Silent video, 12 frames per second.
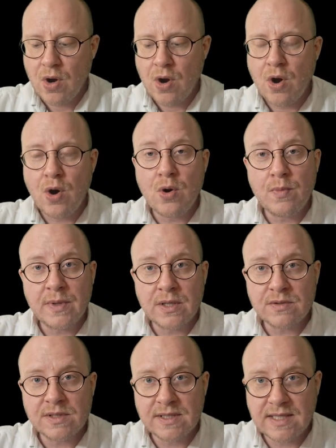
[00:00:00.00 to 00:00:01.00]

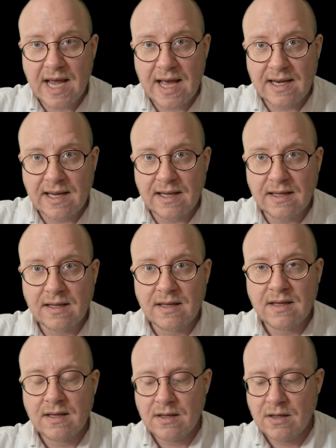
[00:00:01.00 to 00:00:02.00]
homeostatic
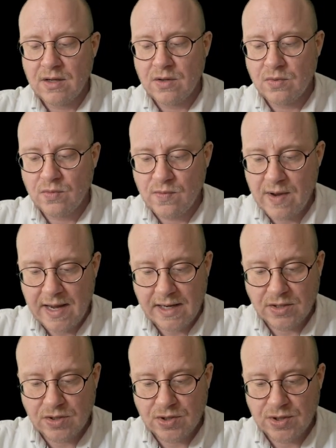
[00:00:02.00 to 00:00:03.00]

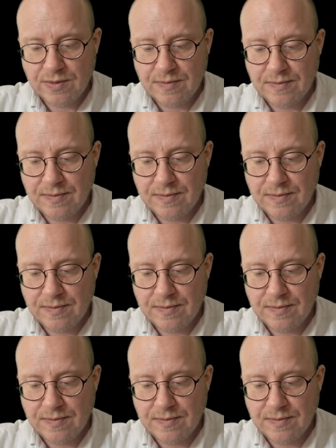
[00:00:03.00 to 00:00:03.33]
range.